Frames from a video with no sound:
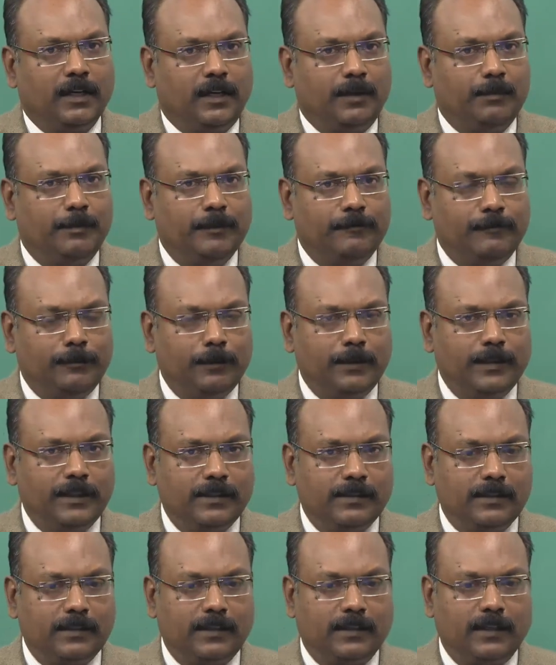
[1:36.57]
And before
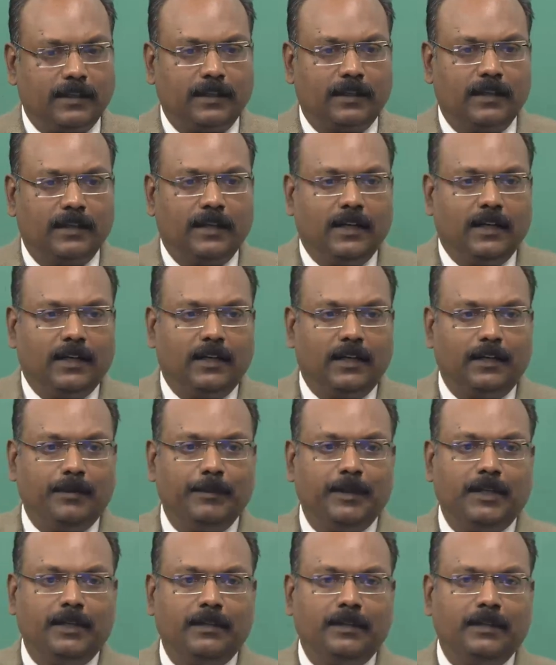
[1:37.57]
I start,
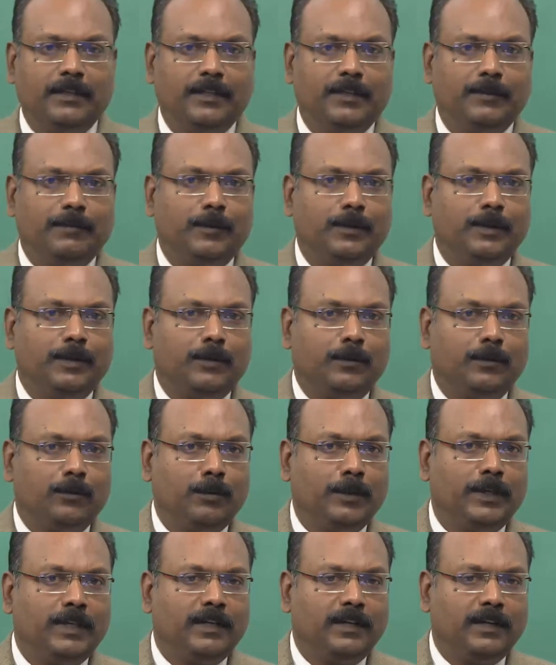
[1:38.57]
let me give you a
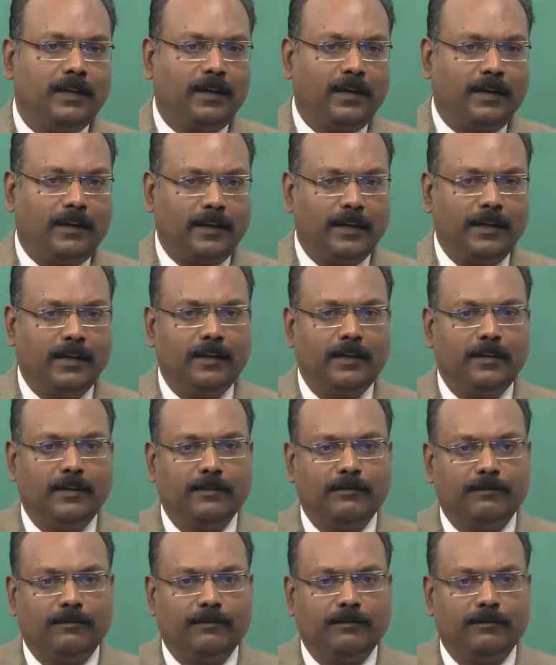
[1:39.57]
quick highlight